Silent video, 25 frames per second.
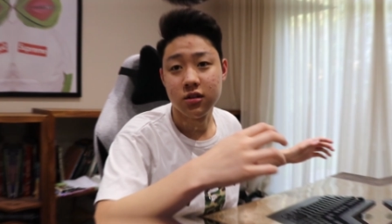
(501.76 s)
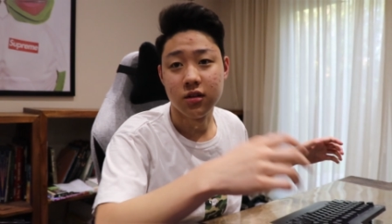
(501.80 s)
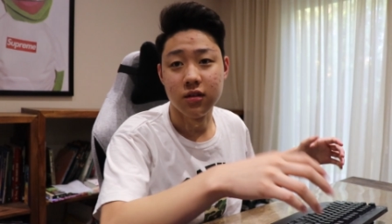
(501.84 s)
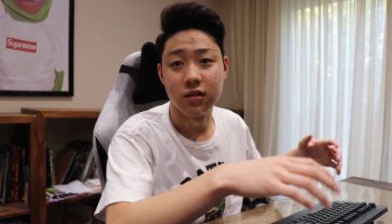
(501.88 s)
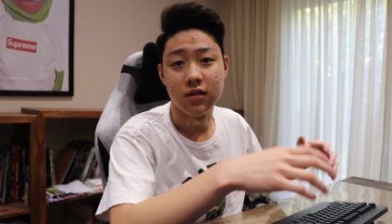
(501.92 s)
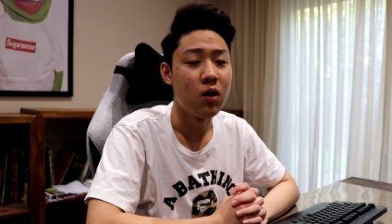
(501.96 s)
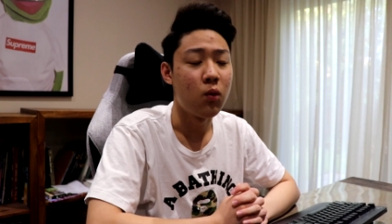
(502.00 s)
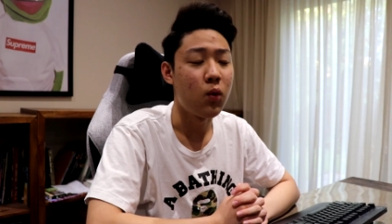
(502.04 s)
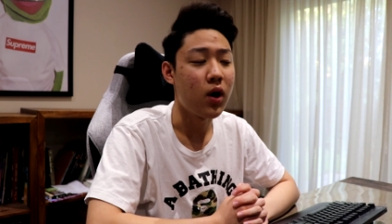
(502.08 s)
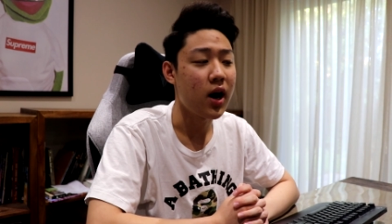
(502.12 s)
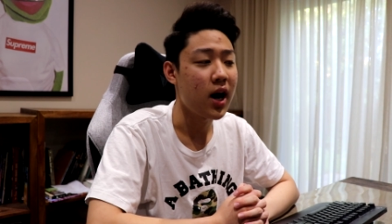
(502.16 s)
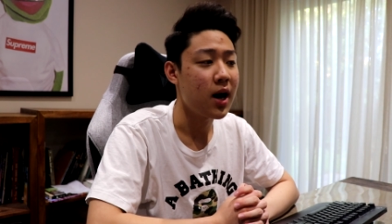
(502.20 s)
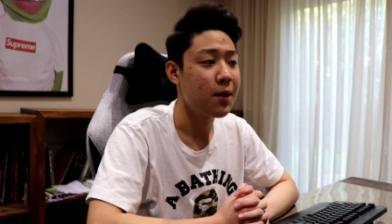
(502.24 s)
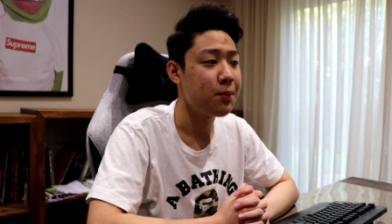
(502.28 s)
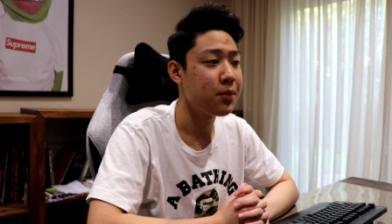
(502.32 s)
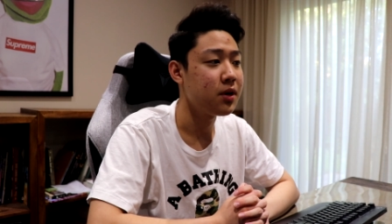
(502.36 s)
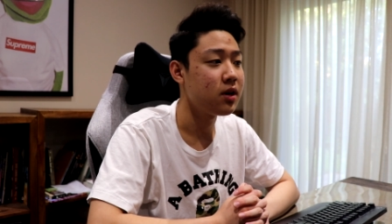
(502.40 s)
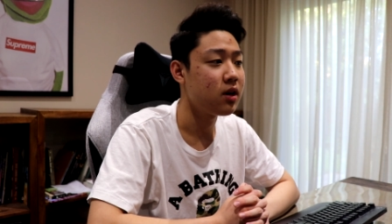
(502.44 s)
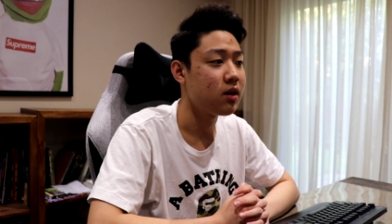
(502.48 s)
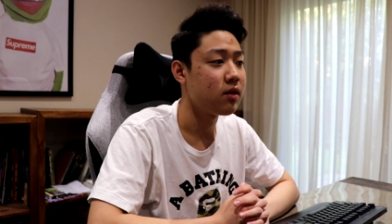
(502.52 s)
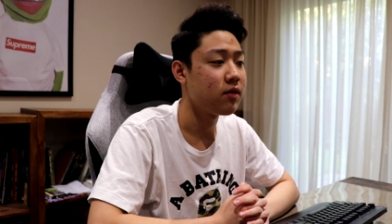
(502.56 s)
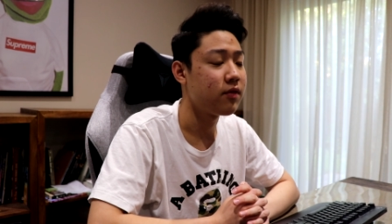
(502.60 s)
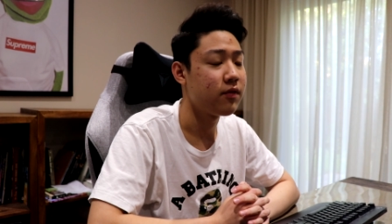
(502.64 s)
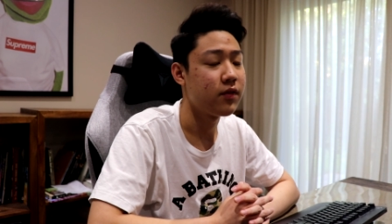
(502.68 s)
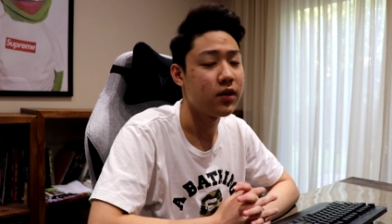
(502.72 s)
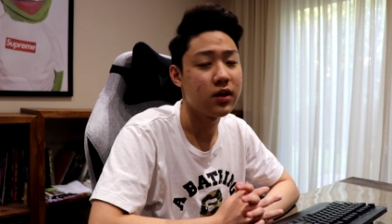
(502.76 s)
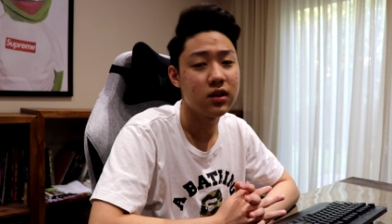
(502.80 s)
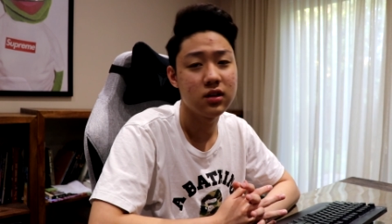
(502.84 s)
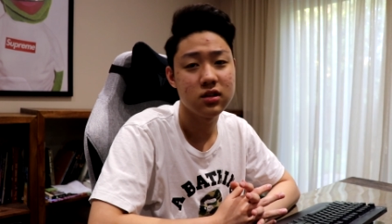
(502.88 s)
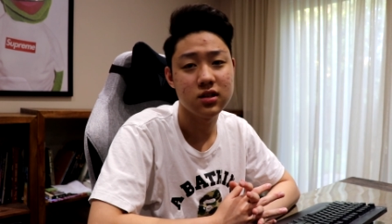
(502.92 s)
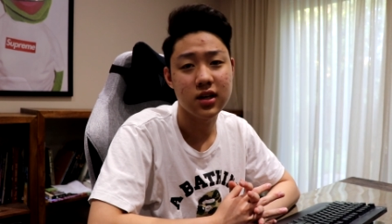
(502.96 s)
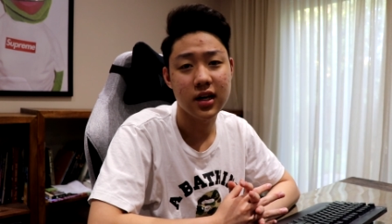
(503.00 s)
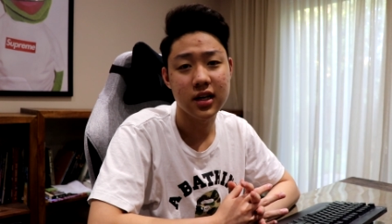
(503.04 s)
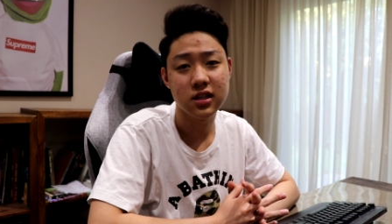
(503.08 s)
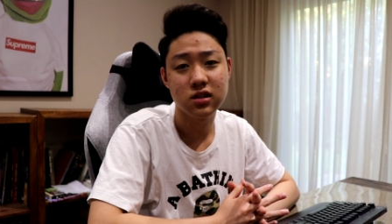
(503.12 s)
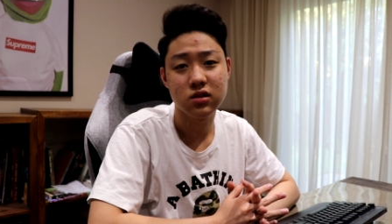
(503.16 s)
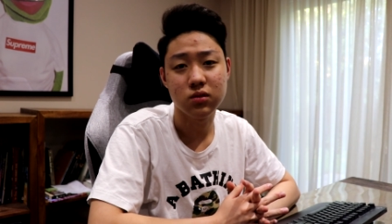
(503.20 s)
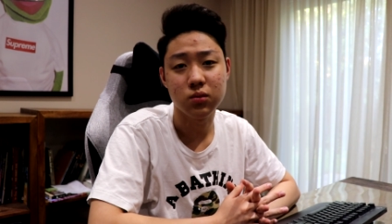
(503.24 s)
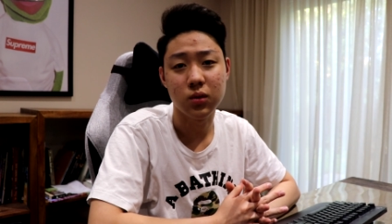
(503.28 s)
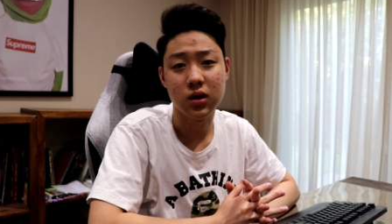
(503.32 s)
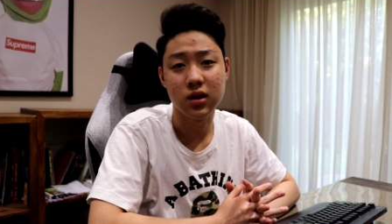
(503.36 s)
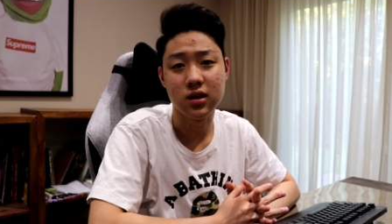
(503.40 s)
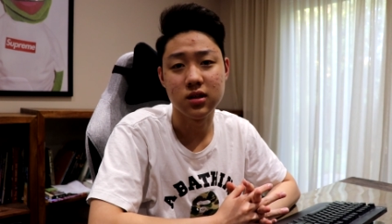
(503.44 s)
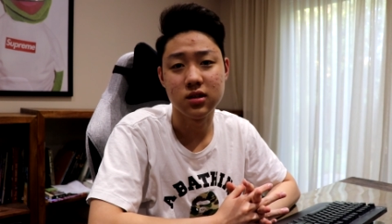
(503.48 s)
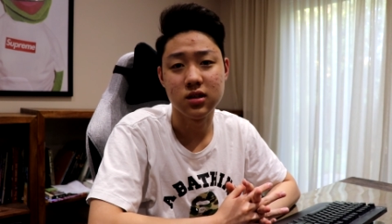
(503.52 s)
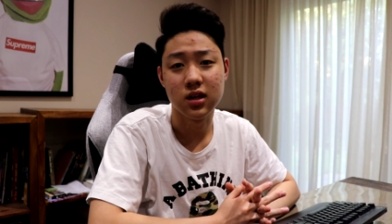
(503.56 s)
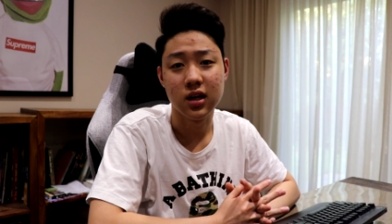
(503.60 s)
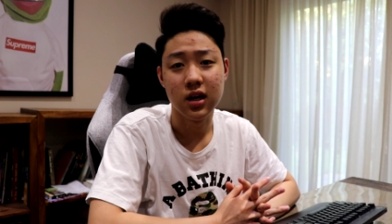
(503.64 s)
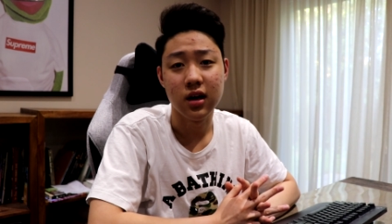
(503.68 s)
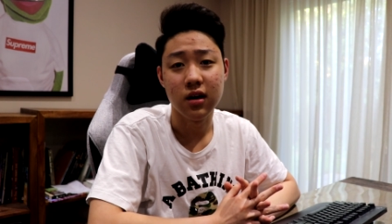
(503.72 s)
So what happened on Footsites
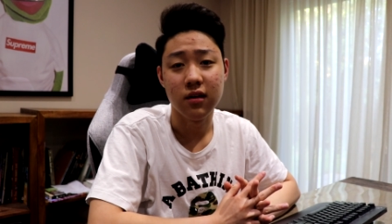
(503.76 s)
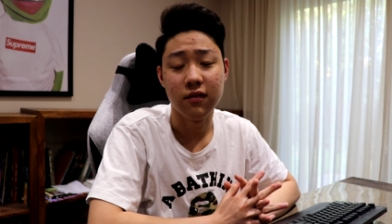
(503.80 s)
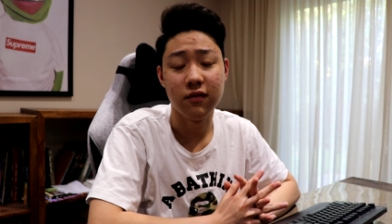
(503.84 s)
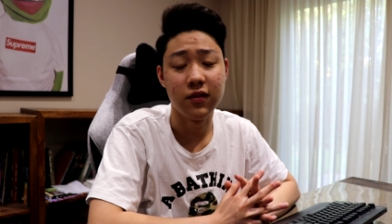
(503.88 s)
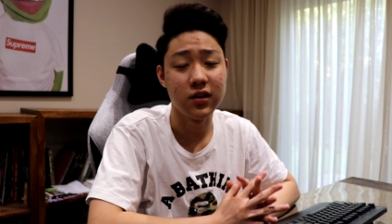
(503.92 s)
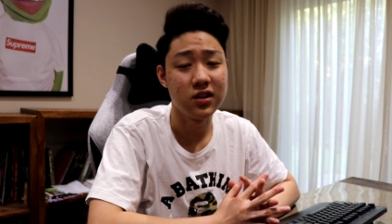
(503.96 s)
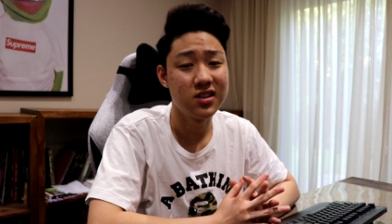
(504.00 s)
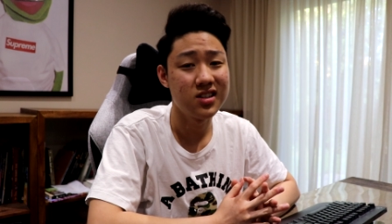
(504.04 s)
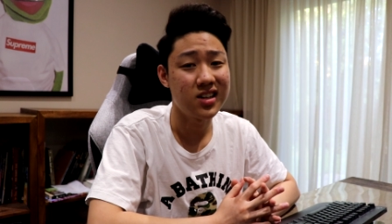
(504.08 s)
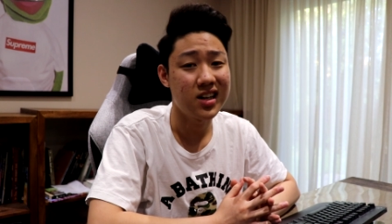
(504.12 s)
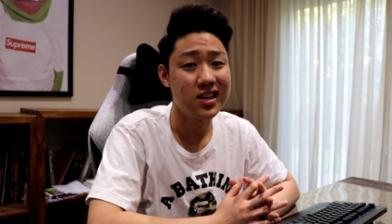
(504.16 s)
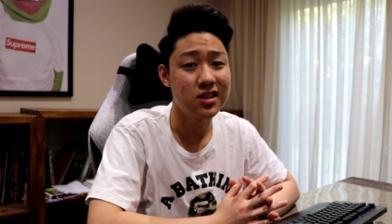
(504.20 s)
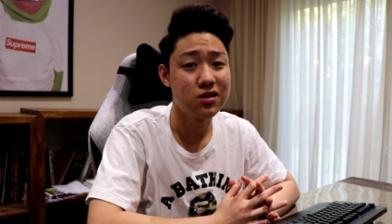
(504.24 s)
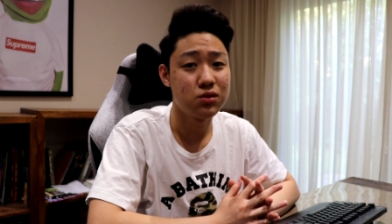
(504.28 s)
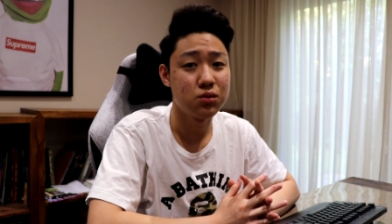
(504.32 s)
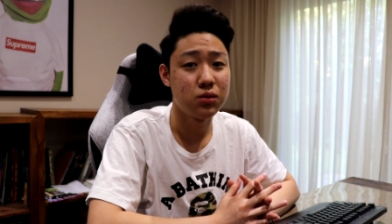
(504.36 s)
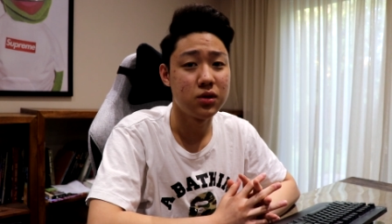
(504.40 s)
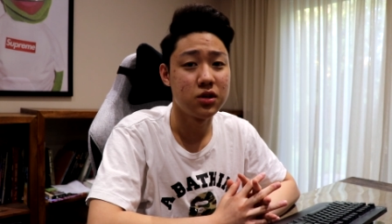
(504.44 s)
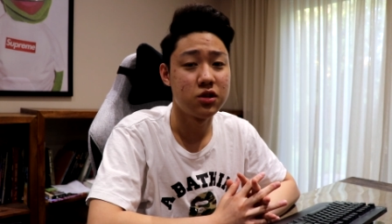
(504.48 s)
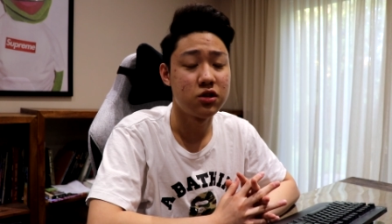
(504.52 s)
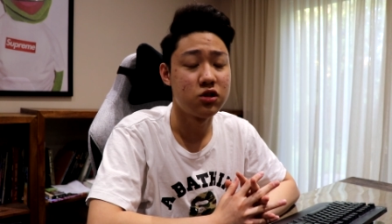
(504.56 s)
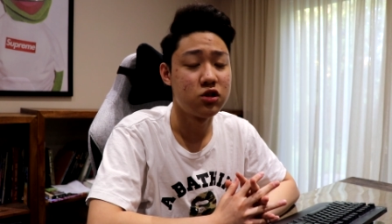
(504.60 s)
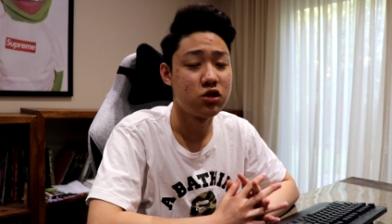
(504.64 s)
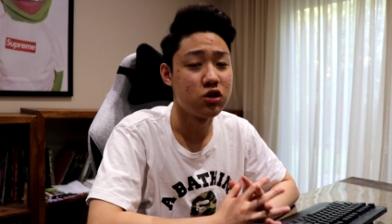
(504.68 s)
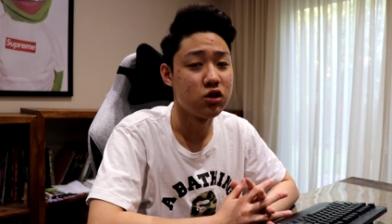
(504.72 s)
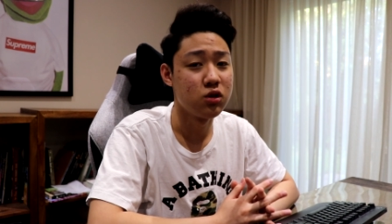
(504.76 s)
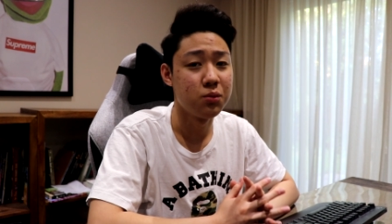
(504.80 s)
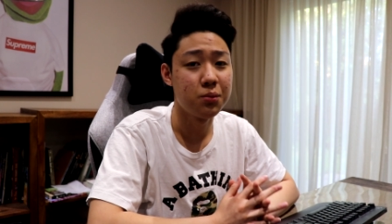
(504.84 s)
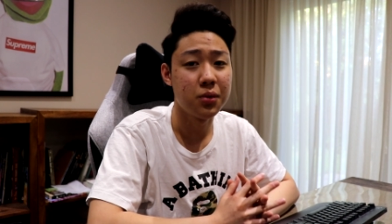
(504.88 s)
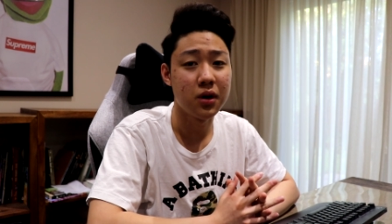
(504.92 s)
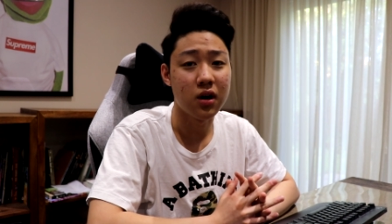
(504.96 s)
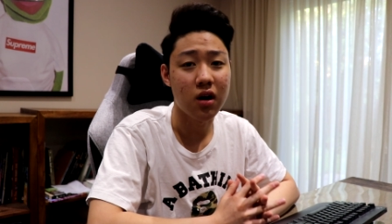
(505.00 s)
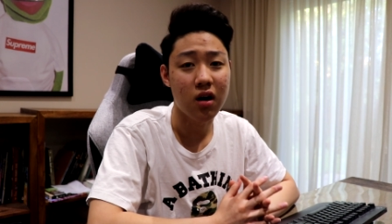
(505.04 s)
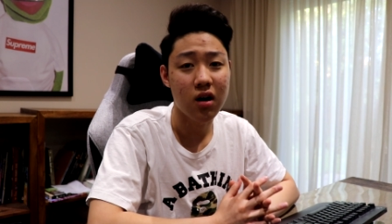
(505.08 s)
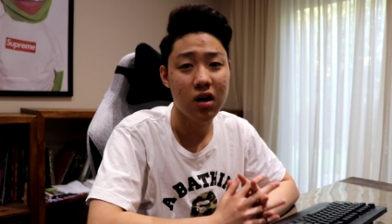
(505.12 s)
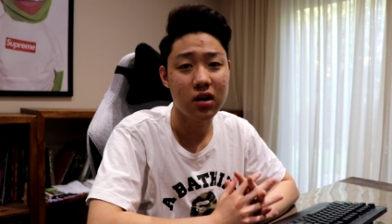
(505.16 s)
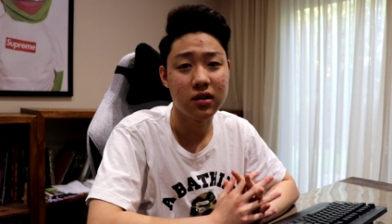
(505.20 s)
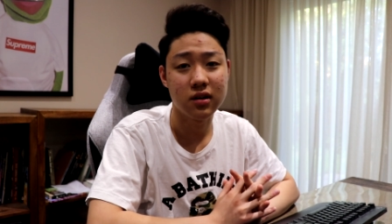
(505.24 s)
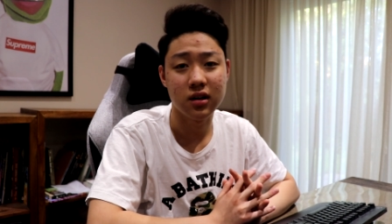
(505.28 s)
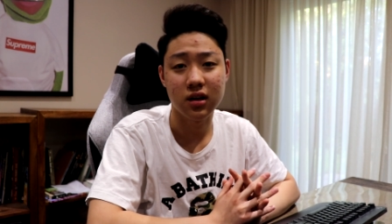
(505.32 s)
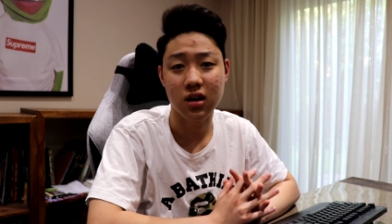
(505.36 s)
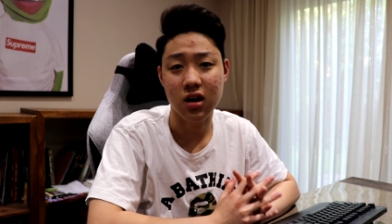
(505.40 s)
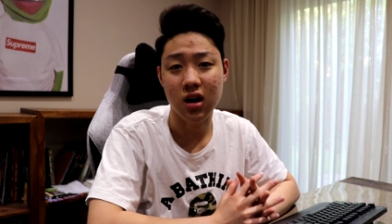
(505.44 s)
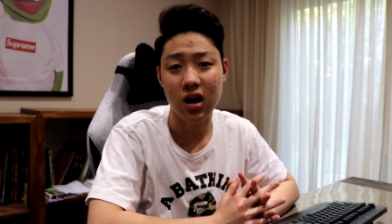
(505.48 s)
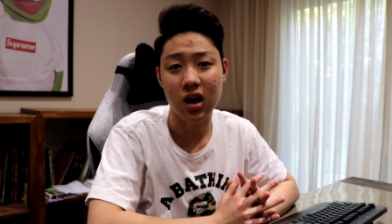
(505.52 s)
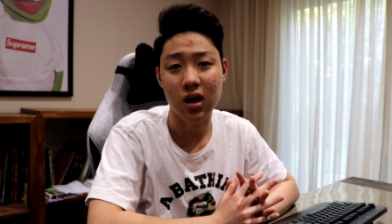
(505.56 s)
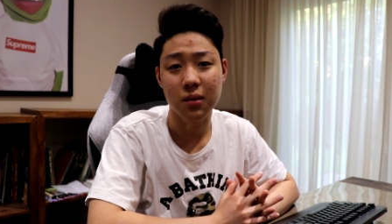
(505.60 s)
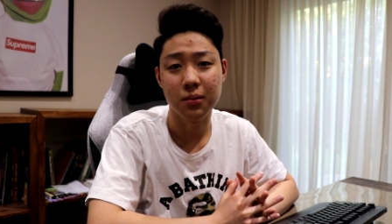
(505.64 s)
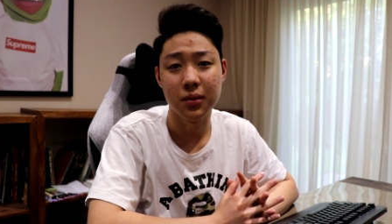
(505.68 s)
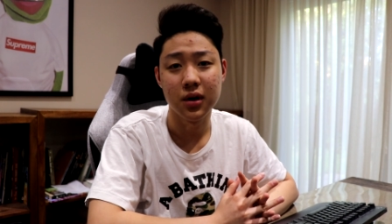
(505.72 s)
was Footsites was super hard to
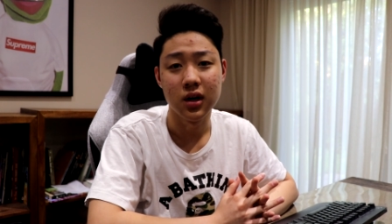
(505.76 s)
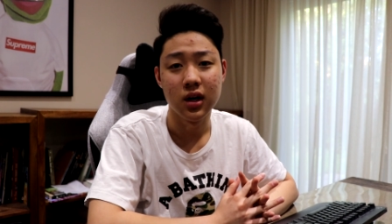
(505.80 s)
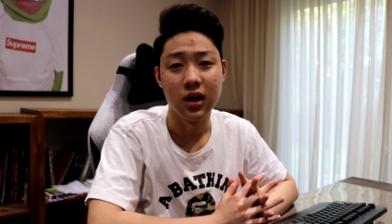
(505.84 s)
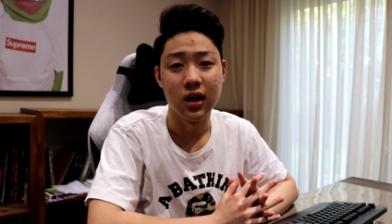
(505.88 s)
cop.